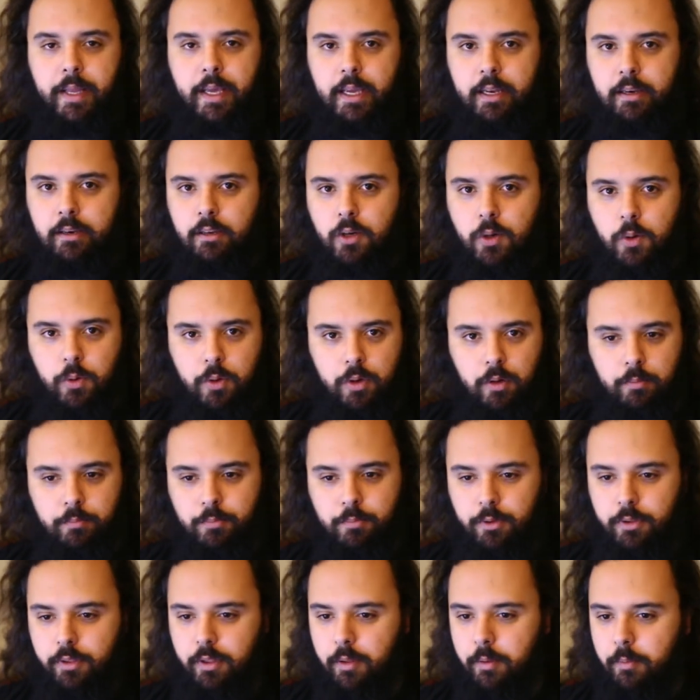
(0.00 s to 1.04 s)
caught
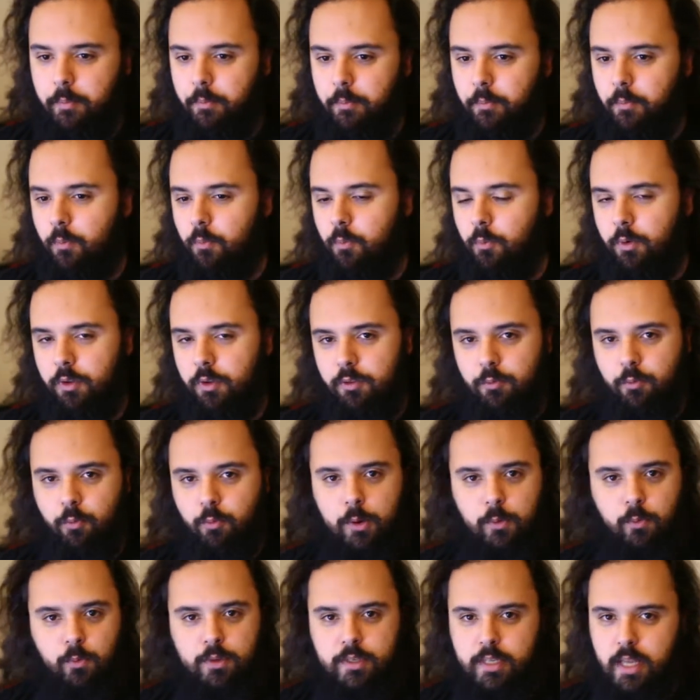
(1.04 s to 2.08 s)
up with them with
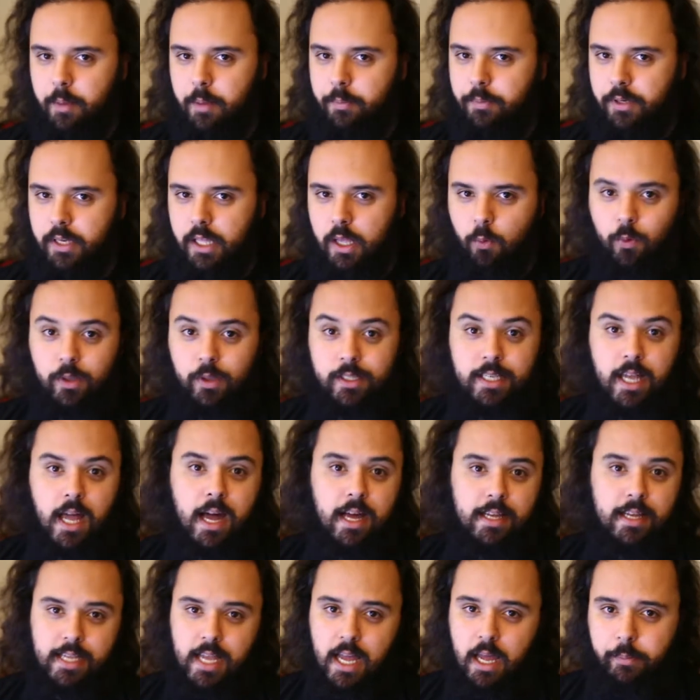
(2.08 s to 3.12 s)
what was happening, what
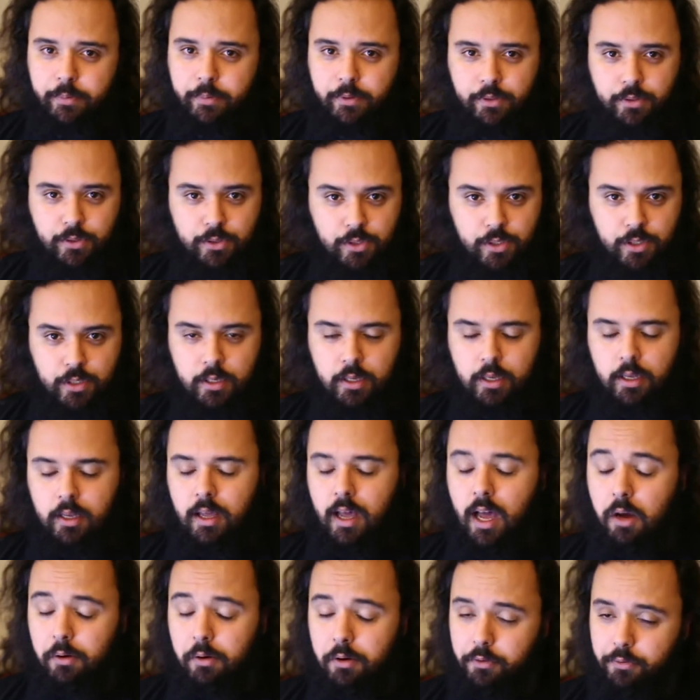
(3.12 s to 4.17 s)
has happened,
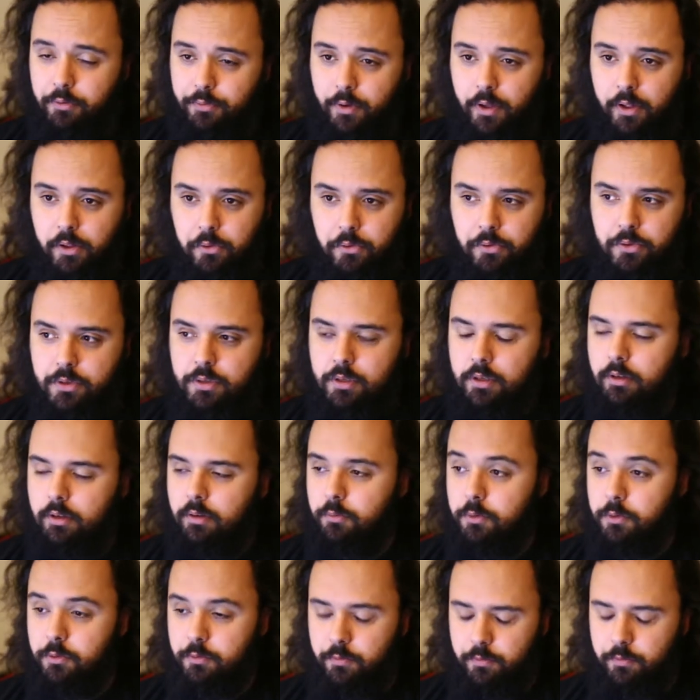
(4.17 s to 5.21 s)
how I felt. I
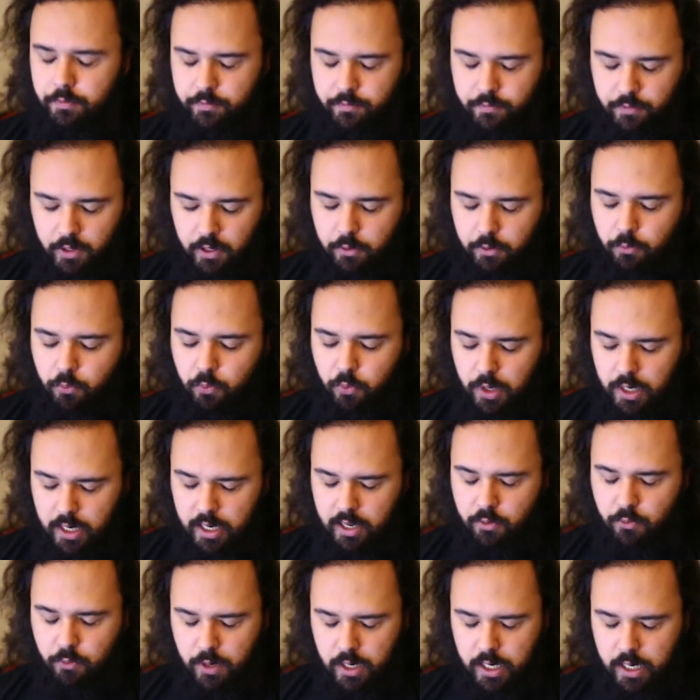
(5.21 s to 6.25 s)
was feeling
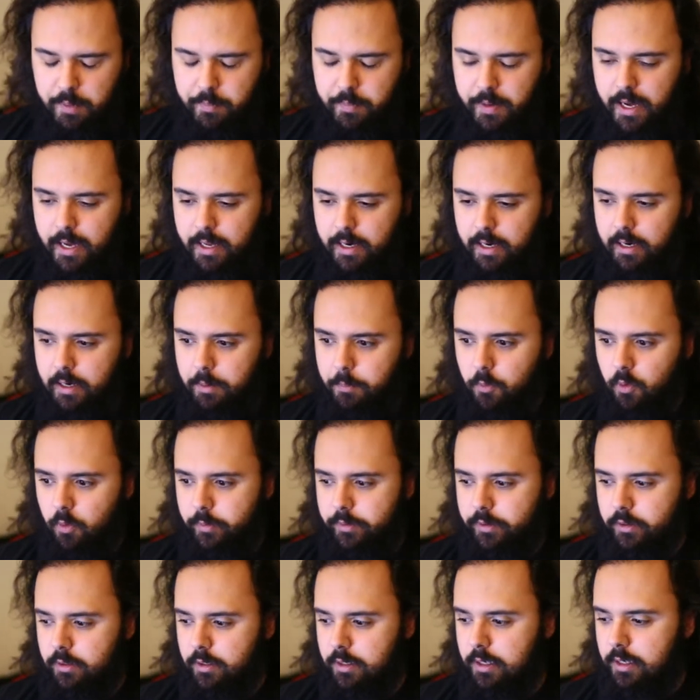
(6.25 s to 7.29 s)
really, really bad at the
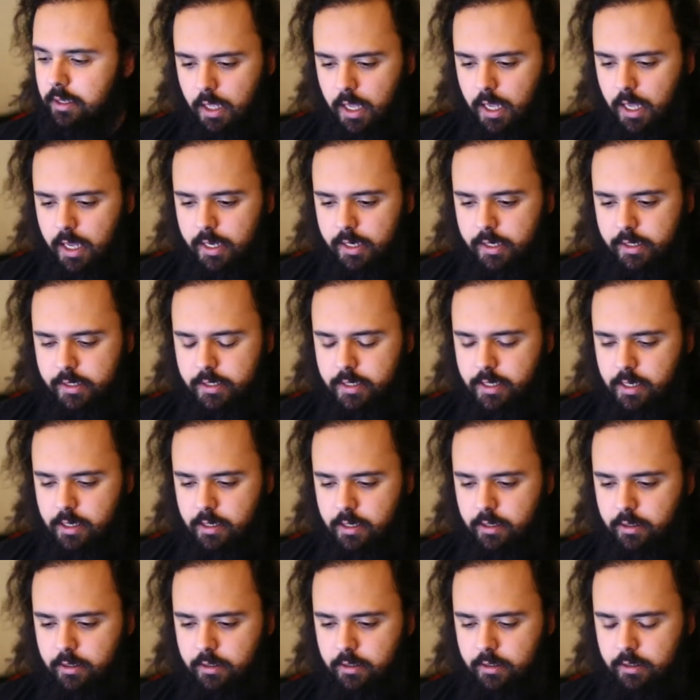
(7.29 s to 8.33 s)
moment, and
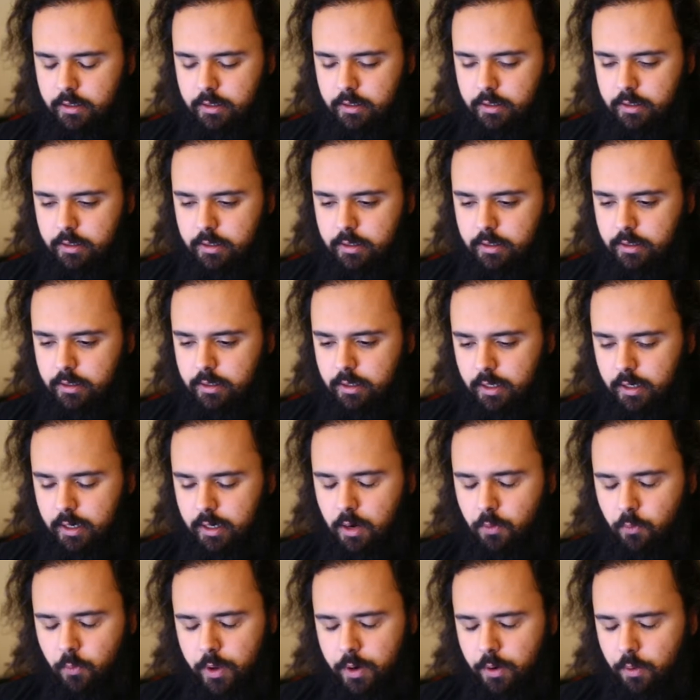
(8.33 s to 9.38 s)

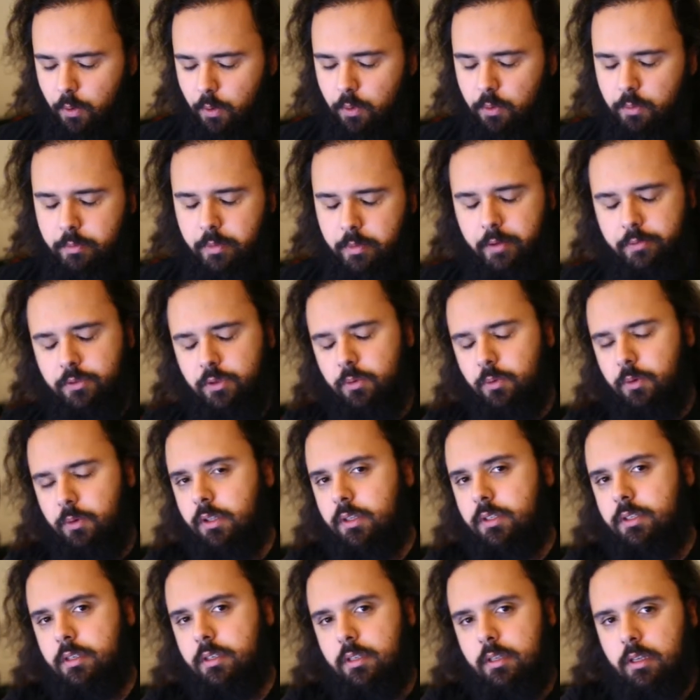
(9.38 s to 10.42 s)
then went home
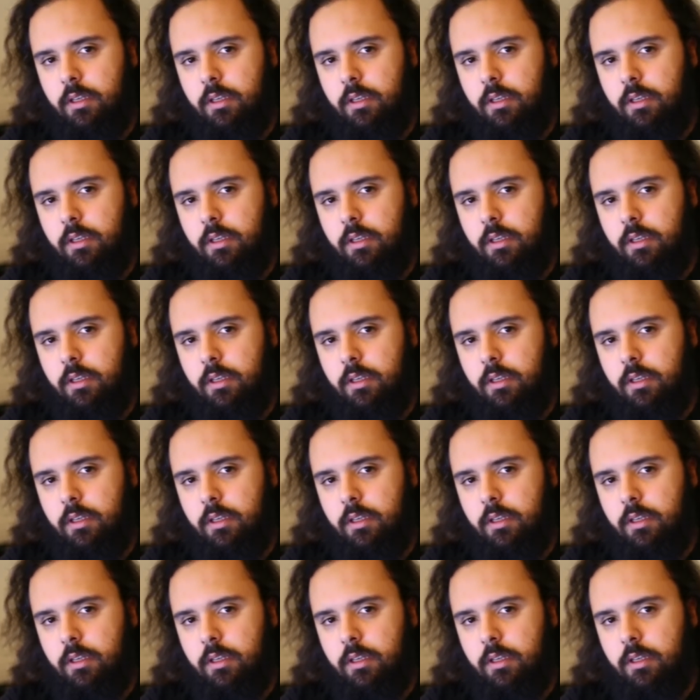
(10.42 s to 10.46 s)
afterwards.